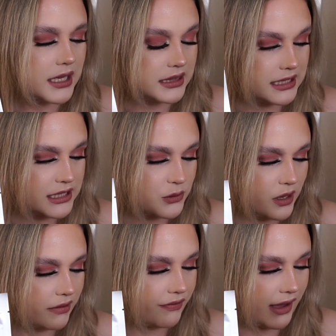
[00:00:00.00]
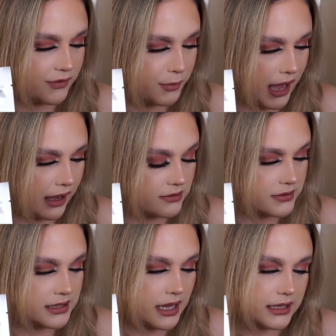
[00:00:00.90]
this is worth
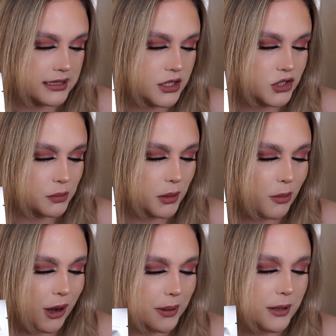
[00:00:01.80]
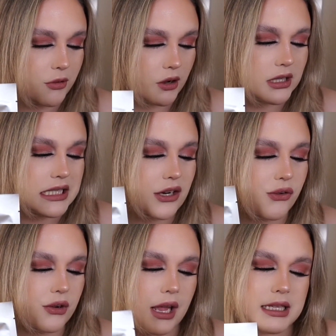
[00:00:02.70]
£5 and it's a super prepping product to
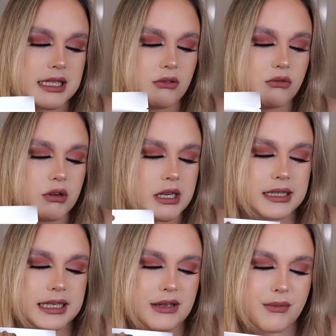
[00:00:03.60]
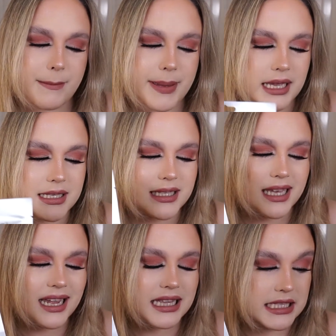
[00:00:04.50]
create a really even base.
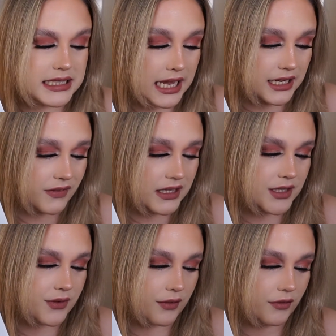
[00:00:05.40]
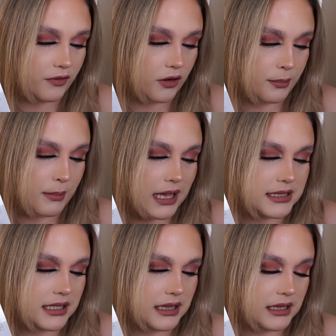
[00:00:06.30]
This innovative and fun
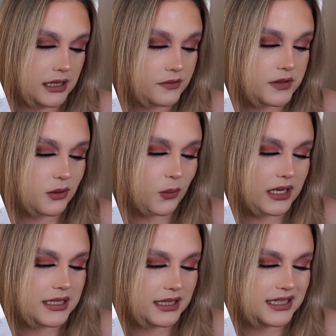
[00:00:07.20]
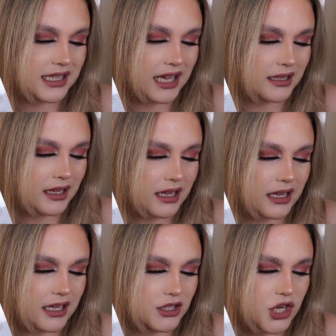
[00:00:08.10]
mask lifts away dead skin,
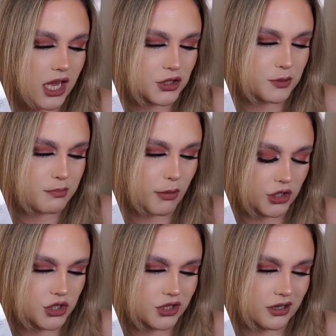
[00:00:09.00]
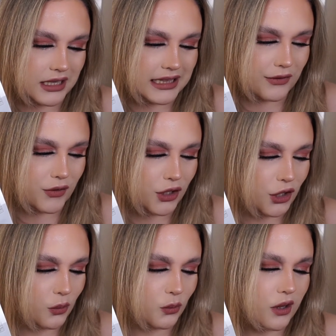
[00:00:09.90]
injects moisture, leaving
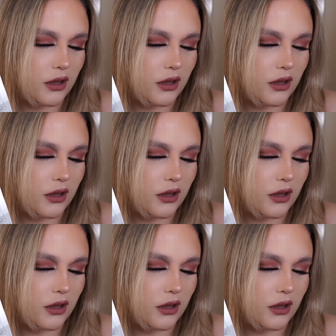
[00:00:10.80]
you